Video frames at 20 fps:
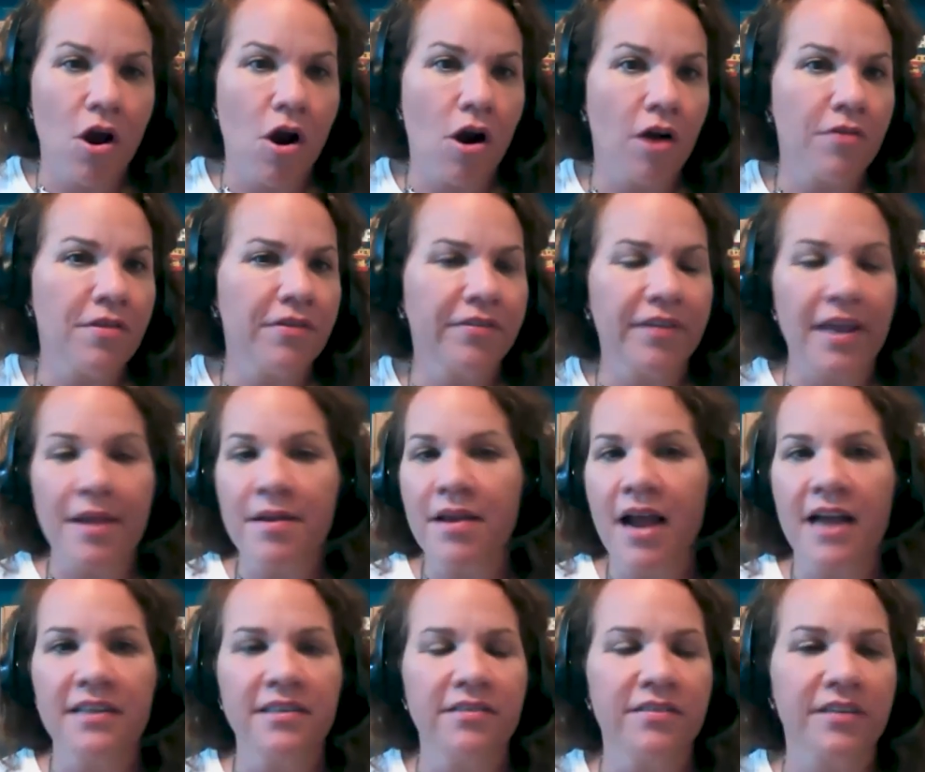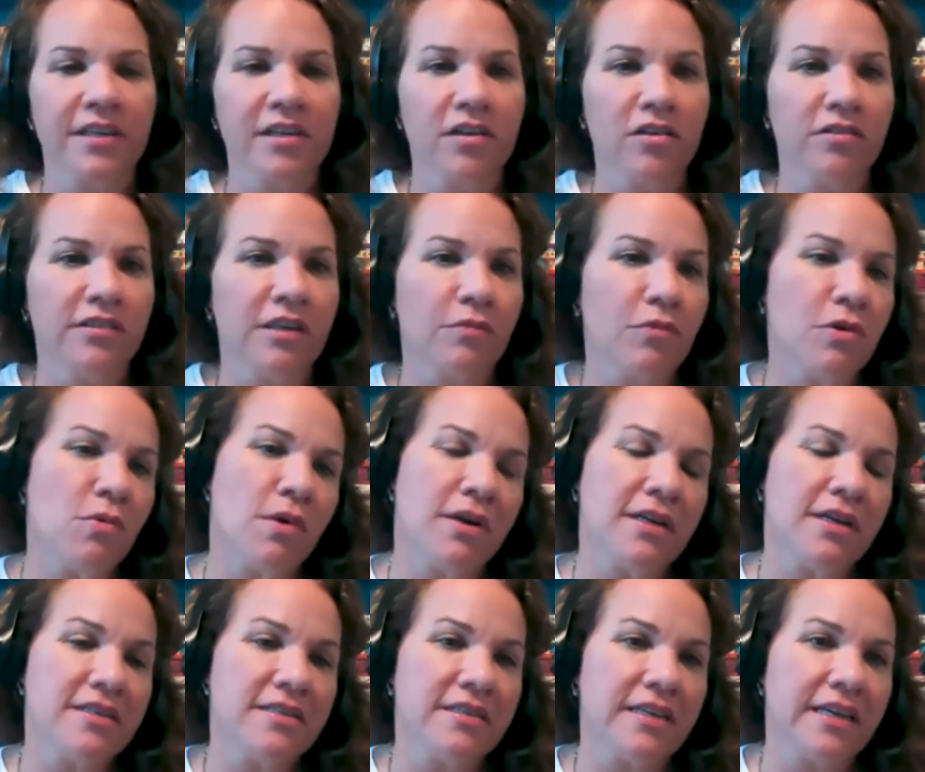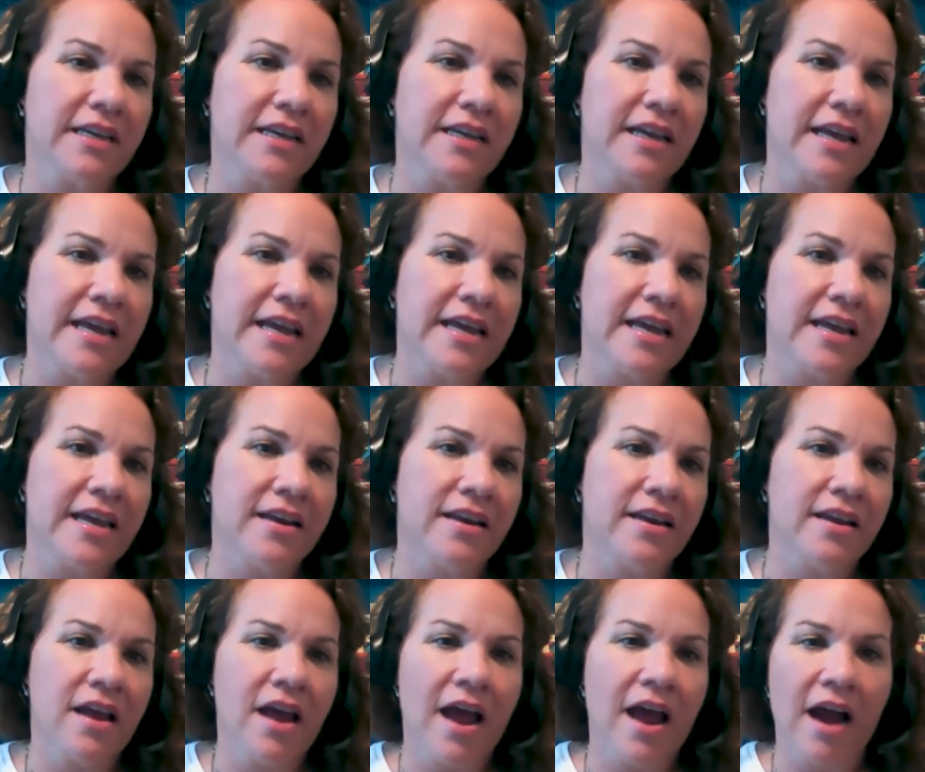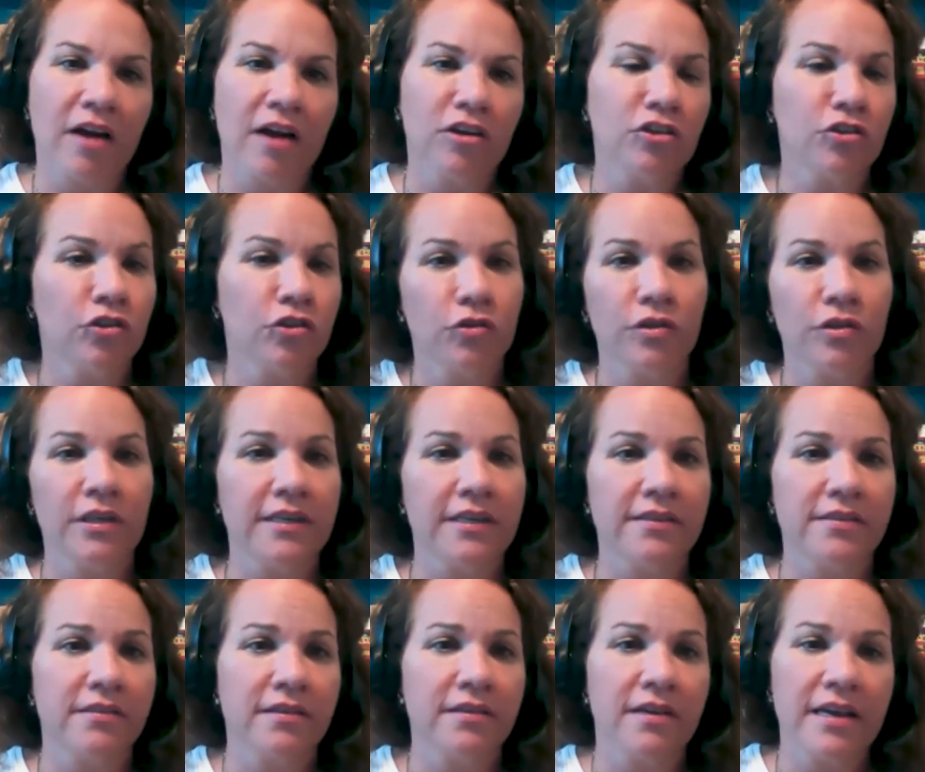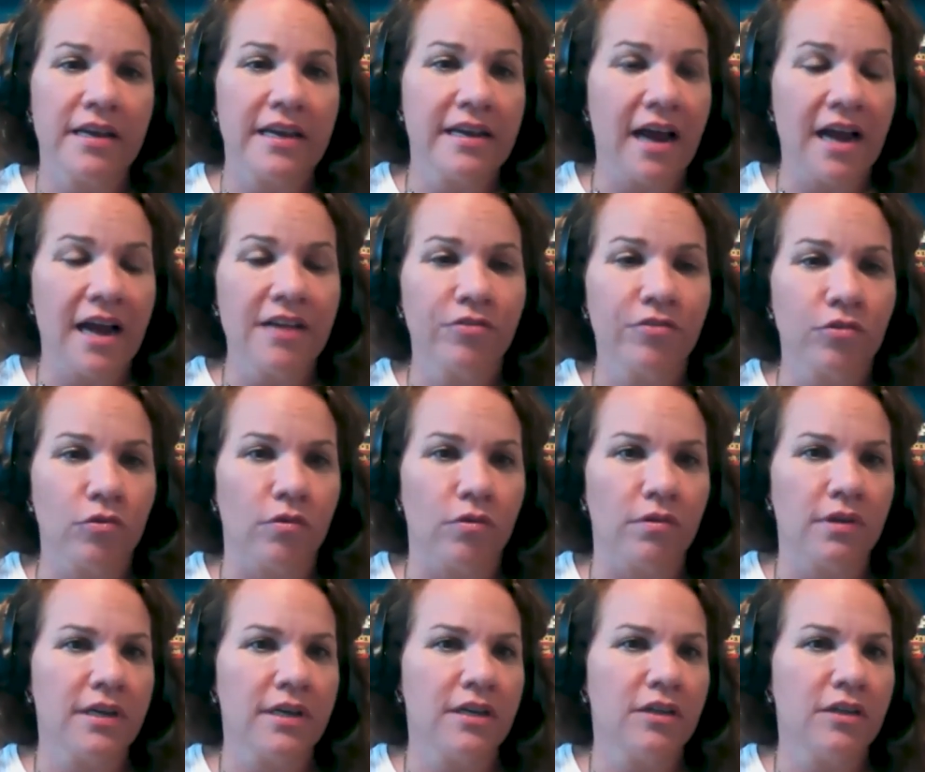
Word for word: are the same kinds of skills that we want to see in our students in high school.